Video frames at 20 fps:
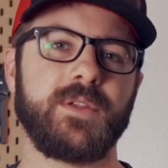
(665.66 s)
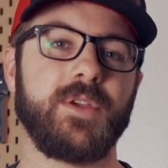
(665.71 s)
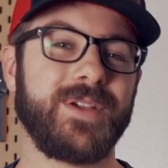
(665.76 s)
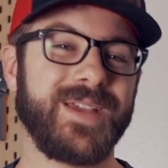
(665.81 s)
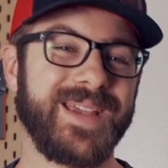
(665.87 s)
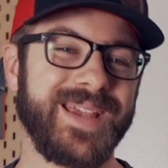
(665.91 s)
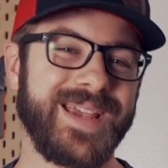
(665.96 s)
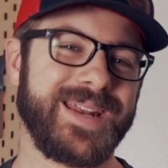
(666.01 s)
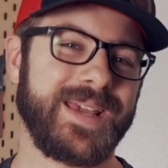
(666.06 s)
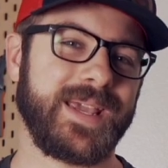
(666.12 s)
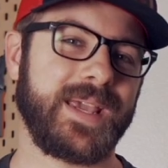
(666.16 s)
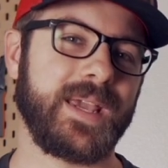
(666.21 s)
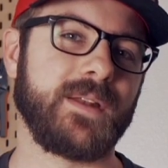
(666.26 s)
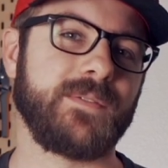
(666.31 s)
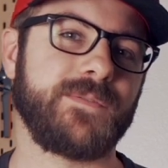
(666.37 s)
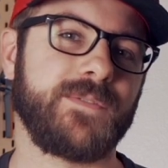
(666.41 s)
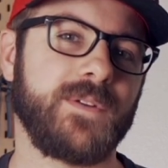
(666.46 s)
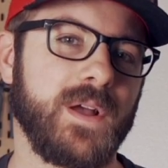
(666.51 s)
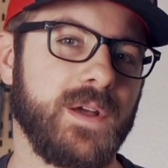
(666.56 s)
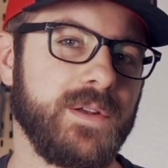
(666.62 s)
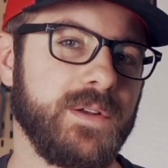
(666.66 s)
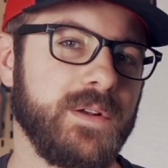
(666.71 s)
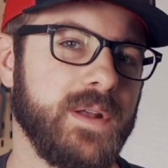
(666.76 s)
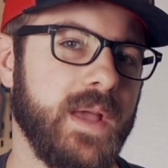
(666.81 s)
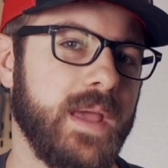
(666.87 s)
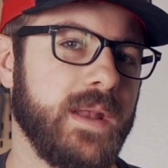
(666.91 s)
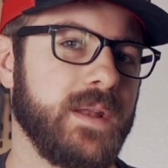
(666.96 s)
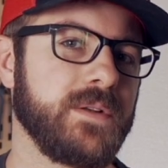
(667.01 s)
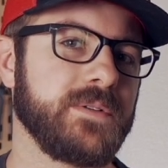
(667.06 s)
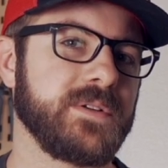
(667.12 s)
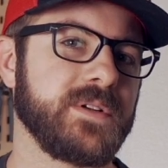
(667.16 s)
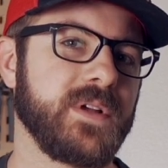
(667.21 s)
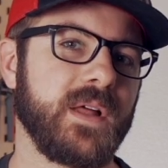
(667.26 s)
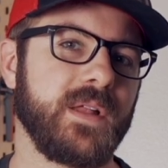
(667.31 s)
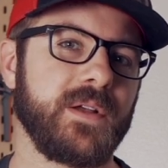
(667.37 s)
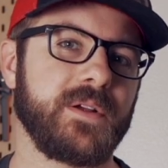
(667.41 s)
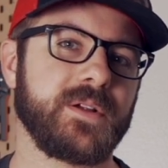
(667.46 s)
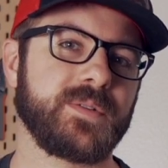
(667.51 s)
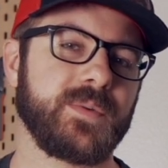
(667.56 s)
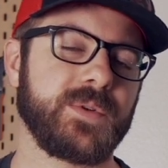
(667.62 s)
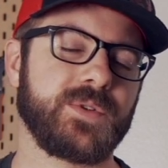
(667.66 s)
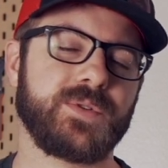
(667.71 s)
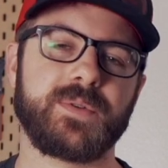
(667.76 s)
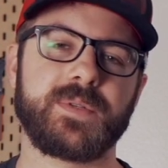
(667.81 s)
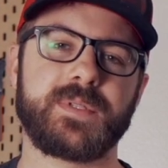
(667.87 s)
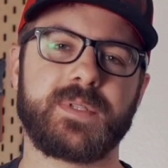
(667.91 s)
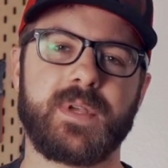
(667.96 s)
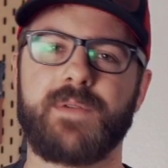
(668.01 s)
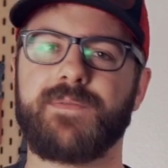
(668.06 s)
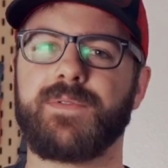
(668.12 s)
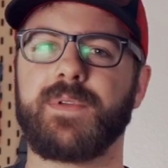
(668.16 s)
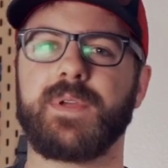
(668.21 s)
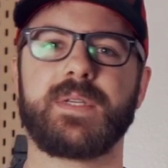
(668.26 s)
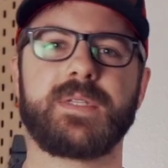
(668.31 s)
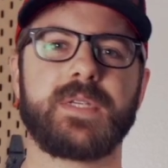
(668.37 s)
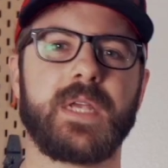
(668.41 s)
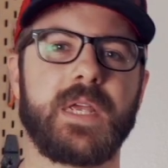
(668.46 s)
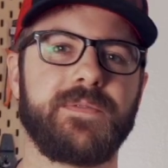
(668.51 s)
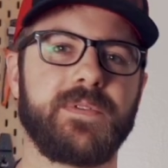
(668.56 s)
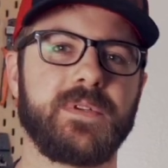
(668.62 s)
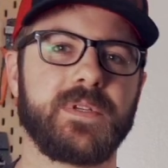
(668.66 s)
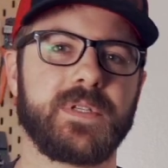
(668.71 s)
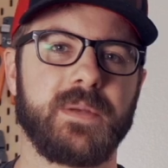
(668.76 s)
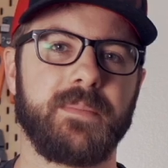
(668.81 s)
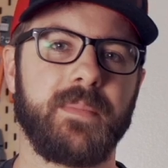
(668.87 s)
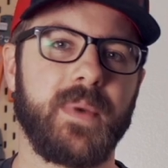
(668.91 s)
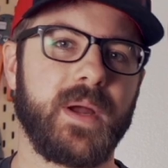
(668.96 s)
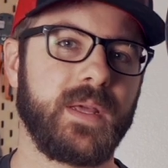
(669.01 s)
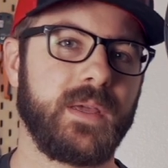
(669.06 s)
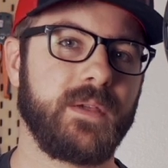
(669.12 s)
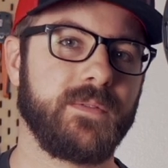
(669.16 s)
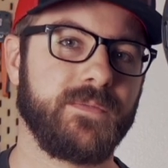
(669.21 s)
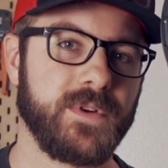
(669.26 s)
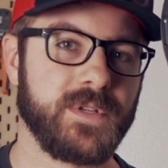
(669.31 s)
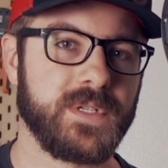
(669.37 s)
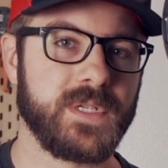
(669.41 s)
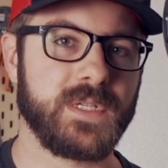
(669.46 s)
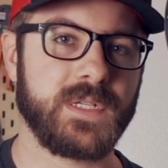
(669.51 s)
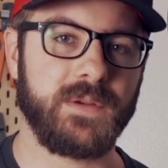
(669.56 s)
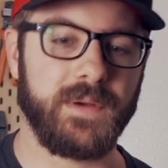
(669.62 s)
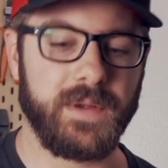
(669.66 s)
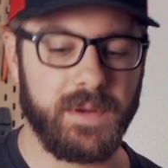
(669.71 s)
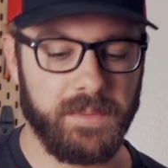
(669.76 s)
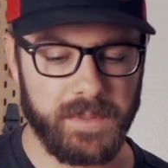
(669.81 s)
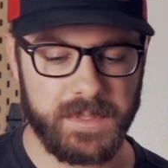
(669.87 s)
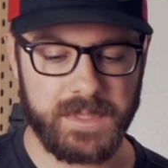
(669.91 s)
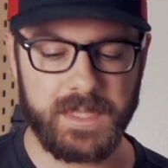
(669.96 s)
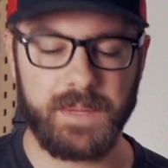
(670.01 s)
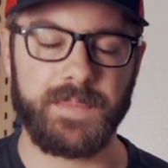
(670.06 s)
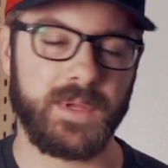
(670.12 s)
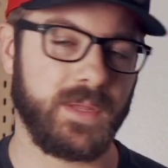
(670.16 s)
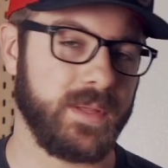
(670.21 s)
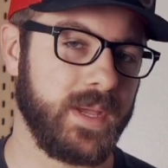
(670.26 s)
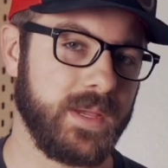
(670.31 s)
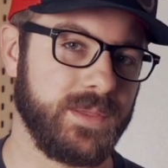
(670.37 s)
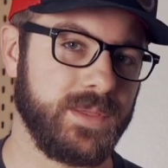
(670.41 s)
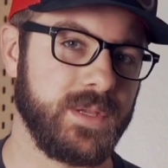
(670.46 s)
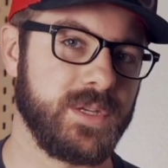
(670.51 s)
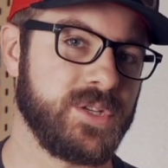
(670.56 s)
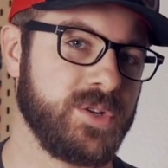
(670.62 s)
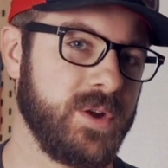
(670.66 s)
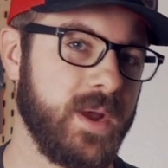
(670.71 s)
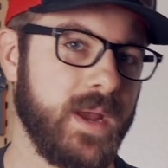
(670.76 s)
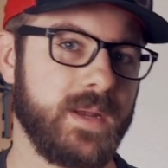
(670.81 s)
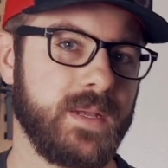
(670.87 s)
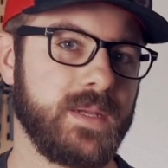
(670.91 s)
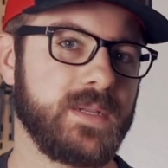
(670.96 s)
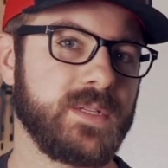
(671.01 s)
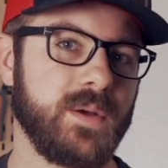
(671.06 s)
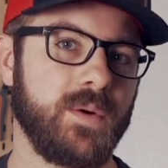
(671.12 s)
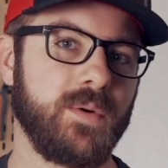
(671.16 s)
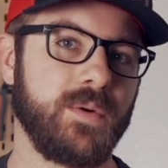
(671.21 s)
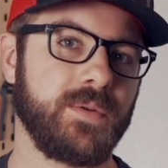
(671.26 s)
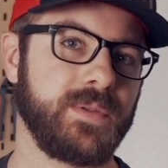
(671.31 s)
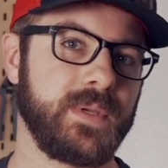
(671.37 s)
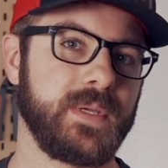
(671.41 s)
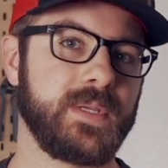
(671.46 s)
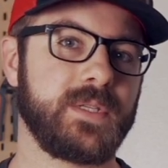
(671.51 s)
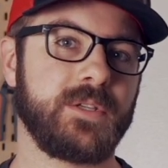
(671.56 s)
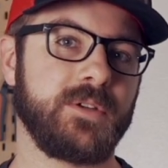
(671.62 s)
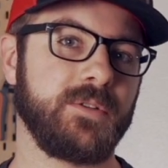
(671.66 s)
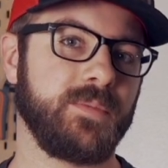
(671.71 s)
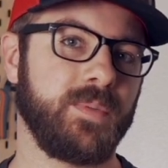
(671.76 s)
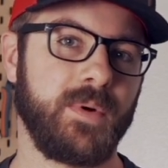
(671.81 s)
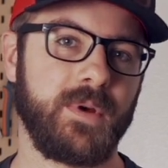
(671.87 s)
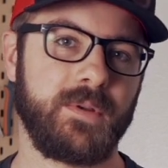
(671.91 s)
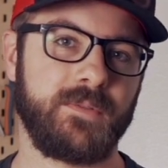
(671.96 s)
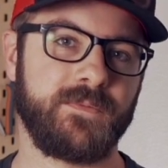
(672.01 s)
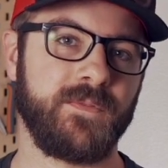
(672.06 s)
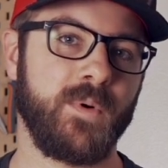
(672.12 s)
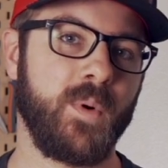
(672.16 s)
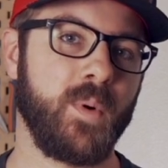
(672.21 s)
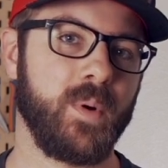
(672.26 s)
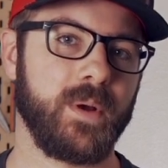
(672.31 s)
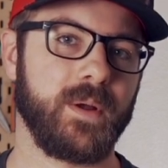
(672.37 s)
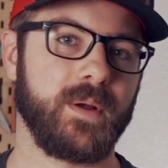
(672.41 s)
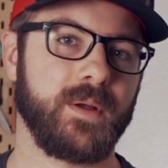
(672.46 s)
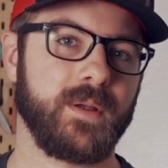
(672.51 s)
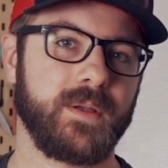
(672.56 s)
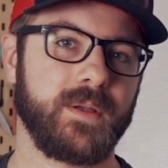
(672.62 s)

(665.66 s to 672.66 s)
You can get a kit for under $900, which will definitely save you some money versus going with something like the Trident or the 2.4.